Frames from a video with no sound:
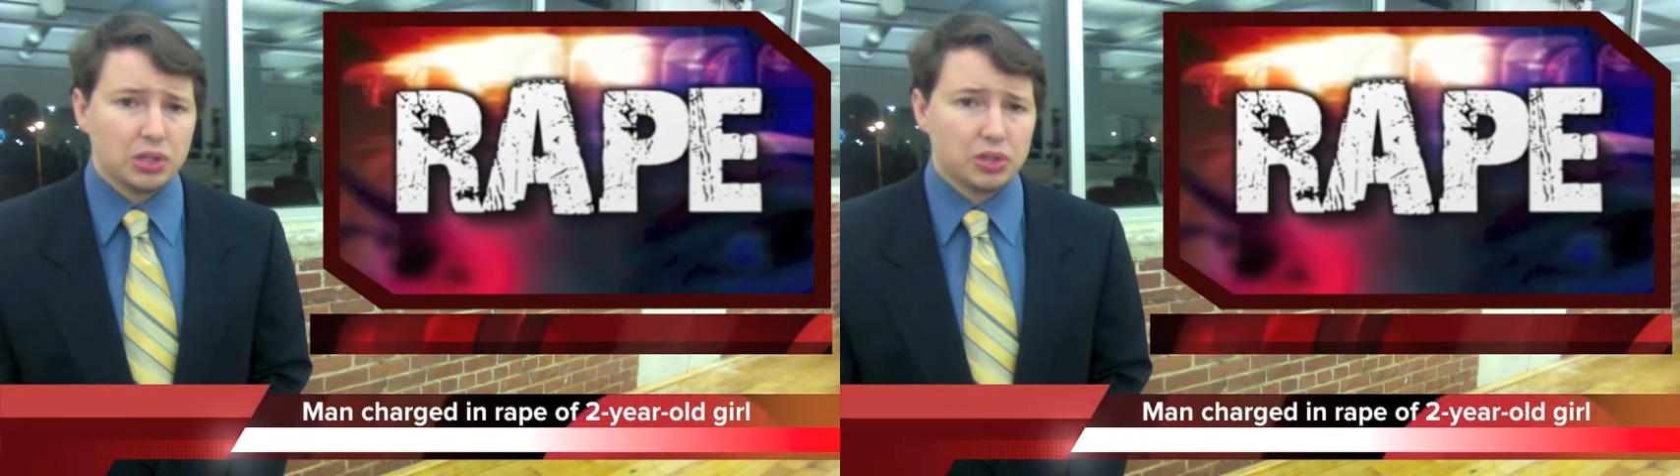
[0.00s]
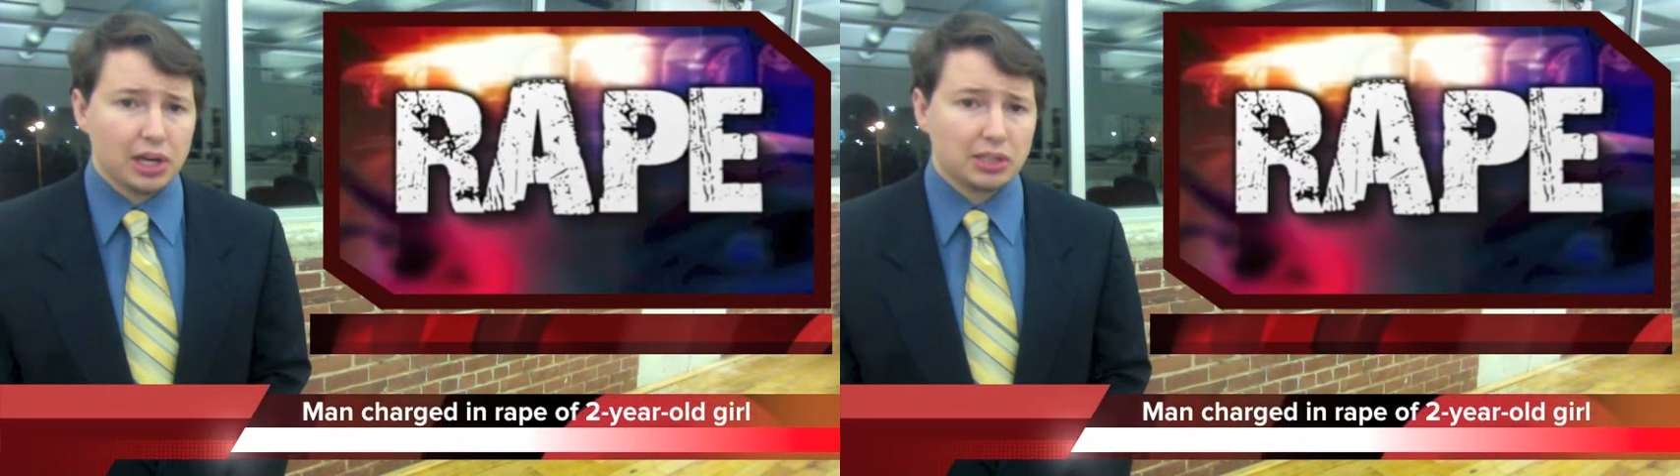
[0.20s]

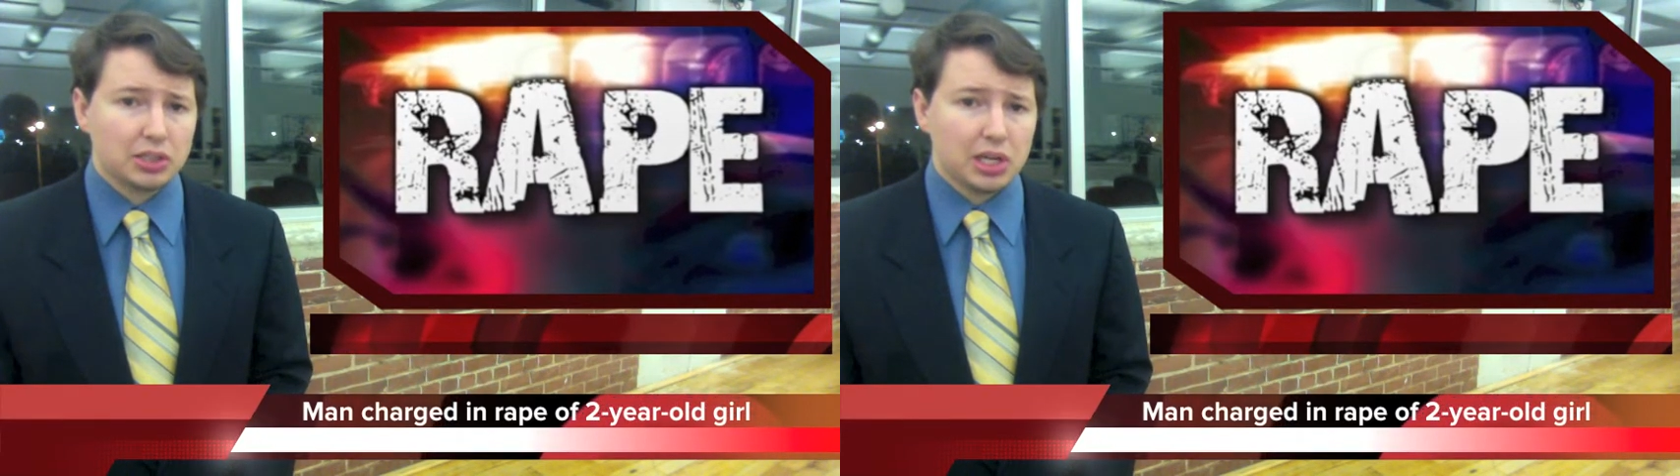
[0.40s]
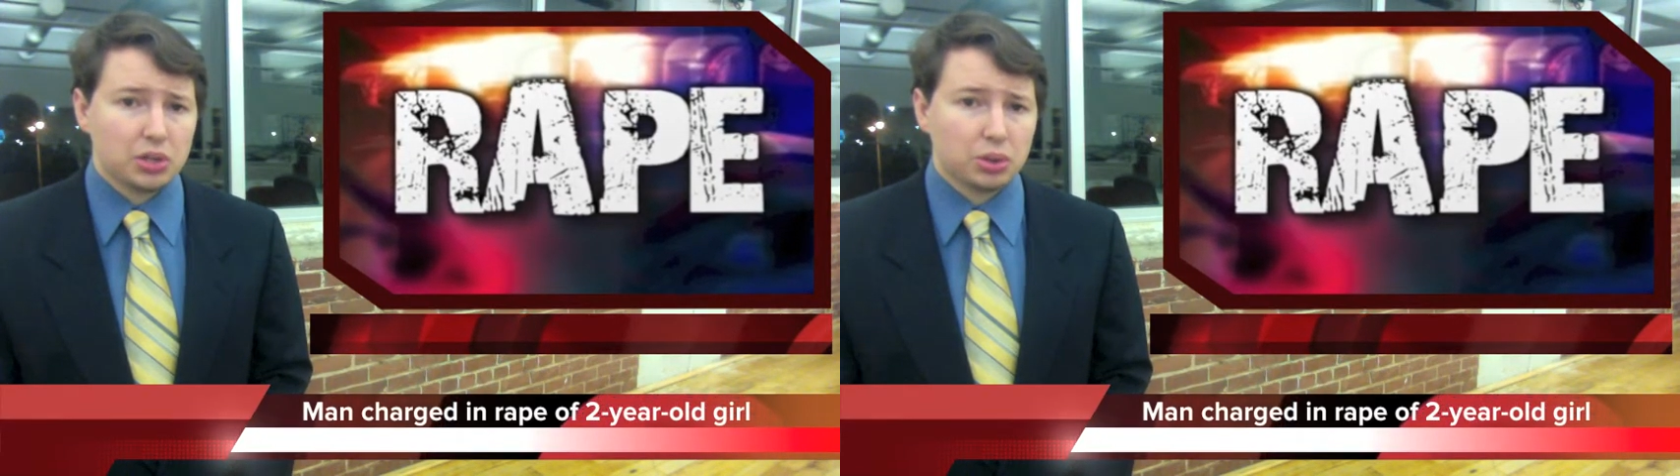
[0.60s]
The next
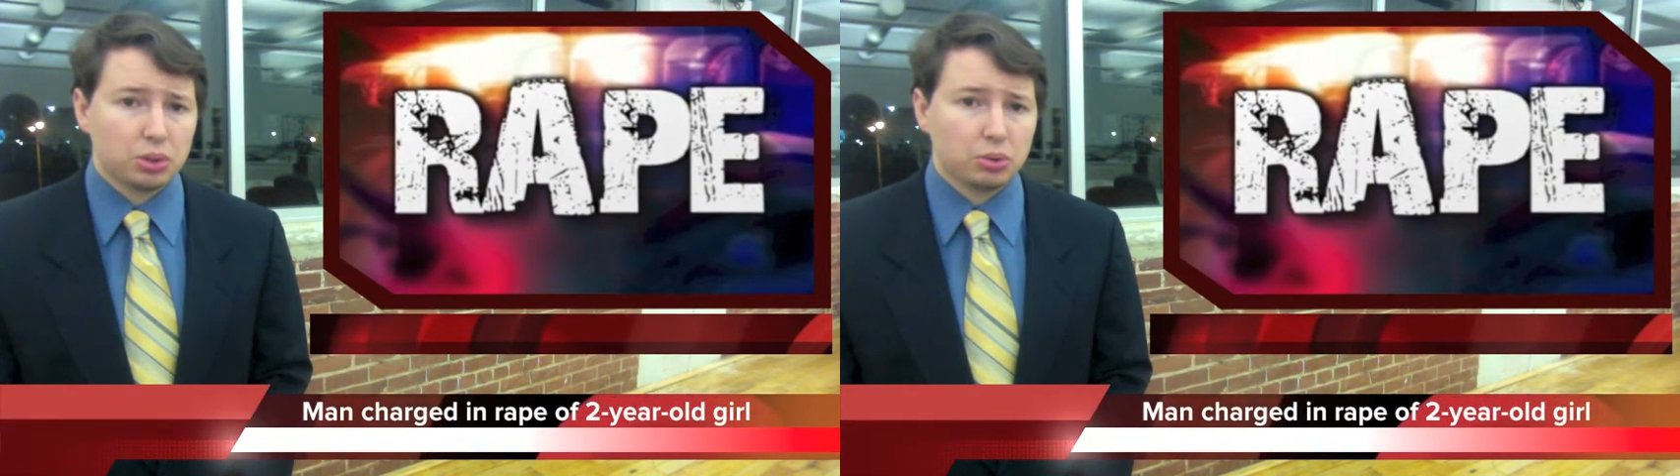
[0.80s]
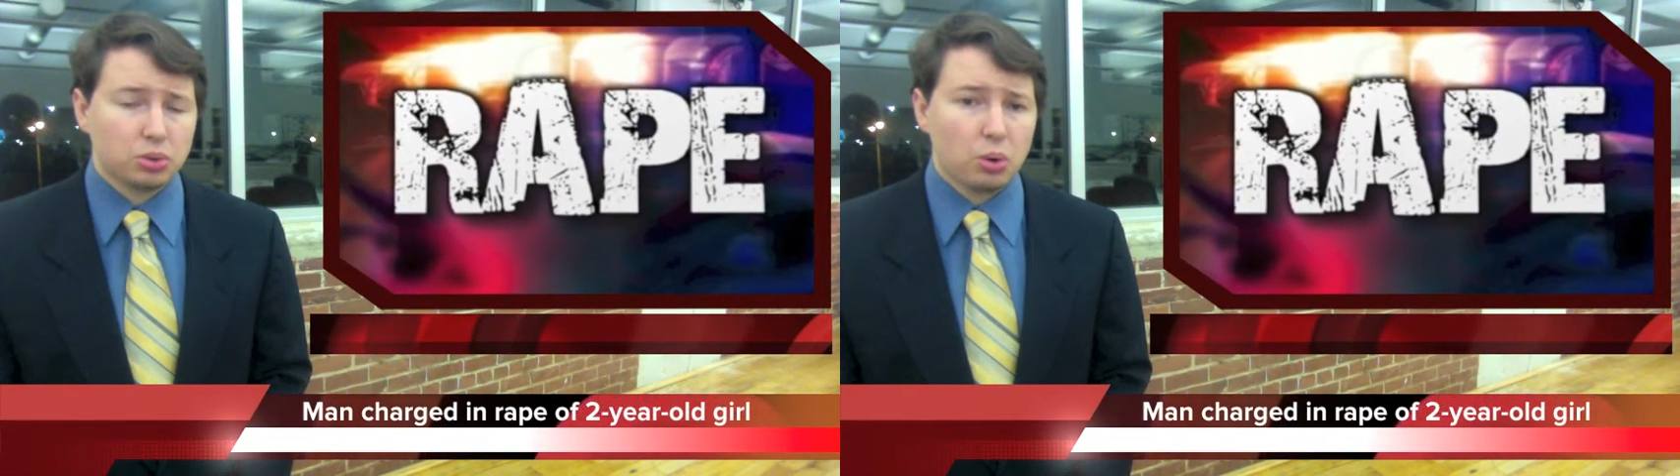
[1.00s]
day, the
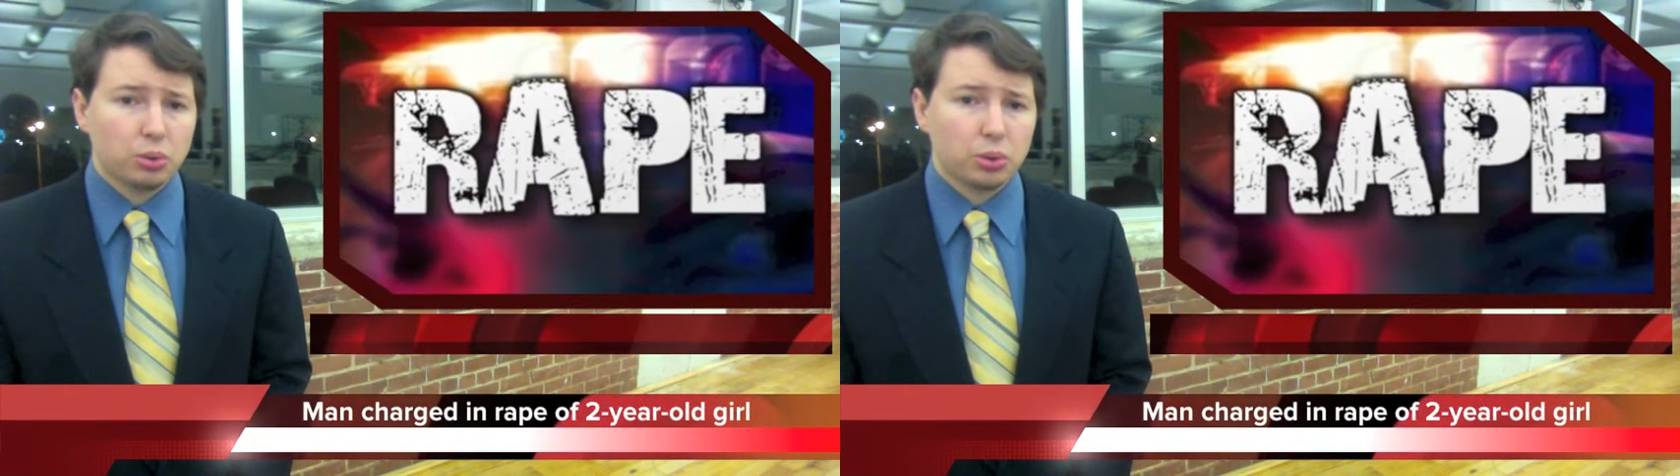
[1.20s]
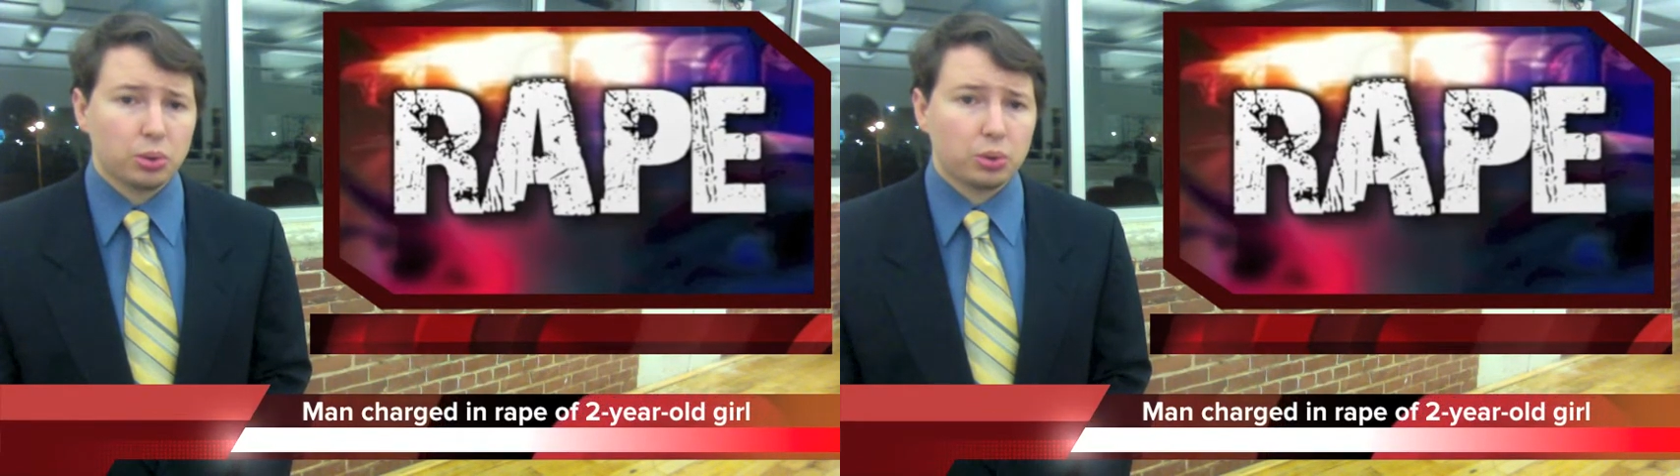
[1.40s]
girl
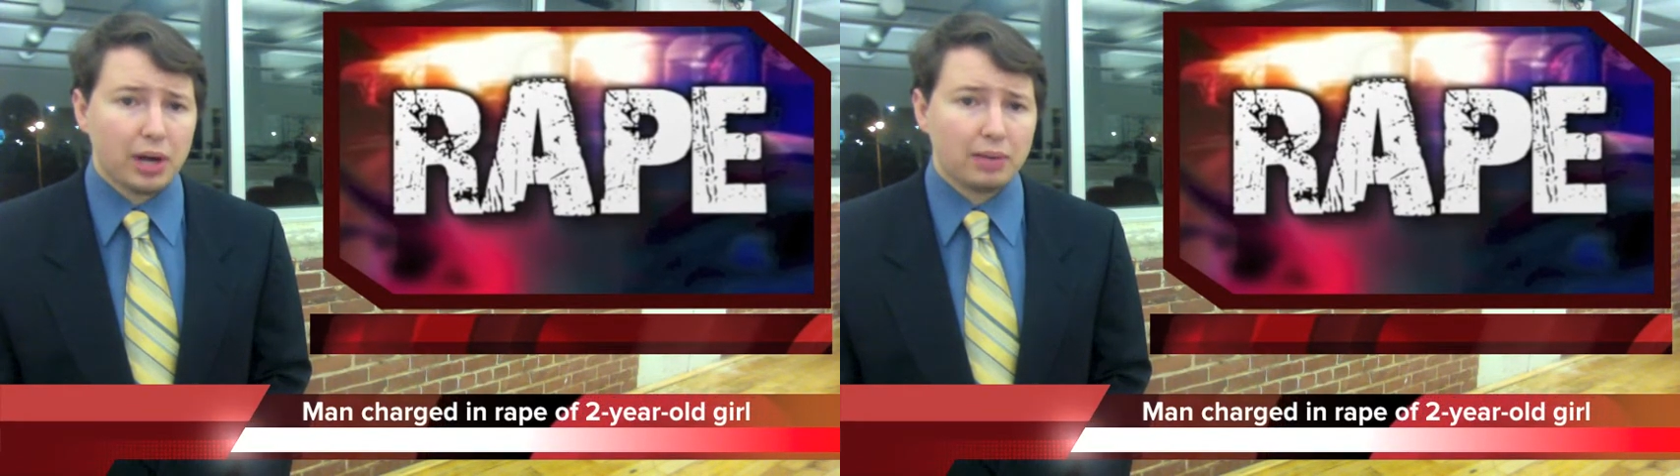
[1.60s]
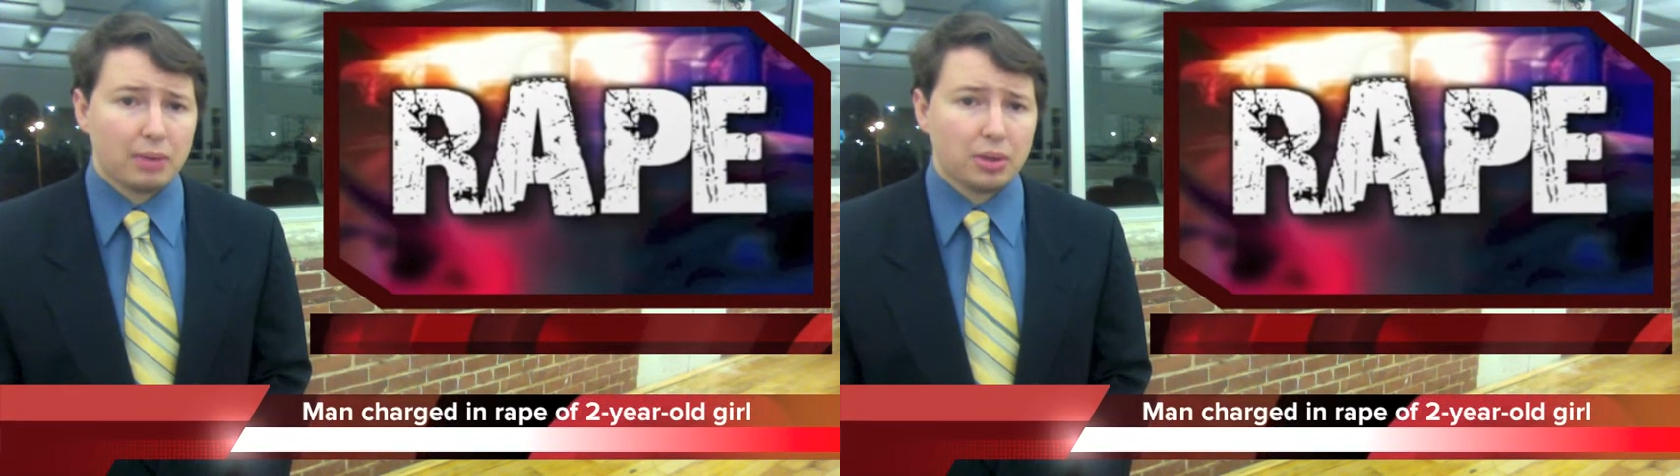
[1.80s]
told her
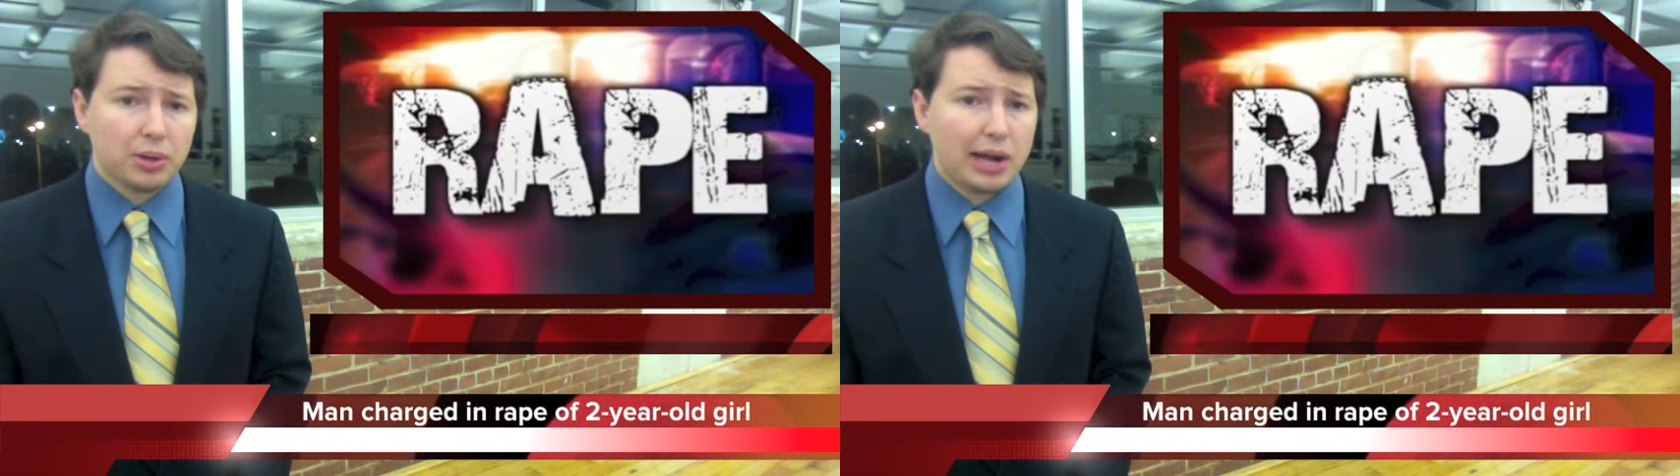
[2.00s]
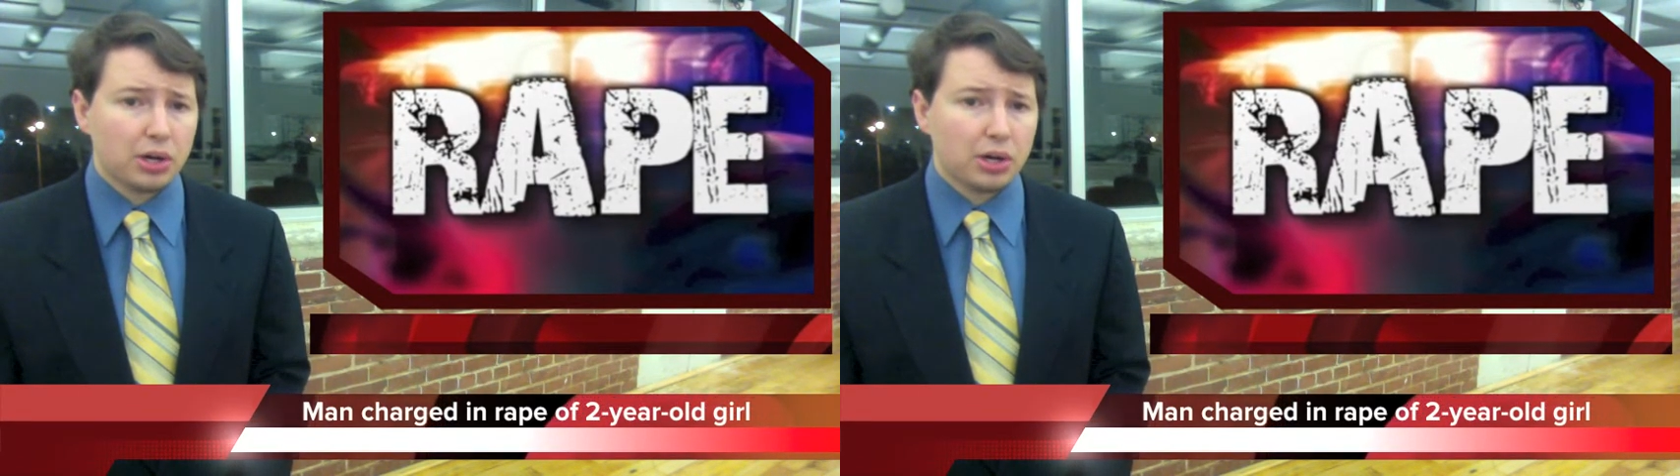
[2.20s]
grandmother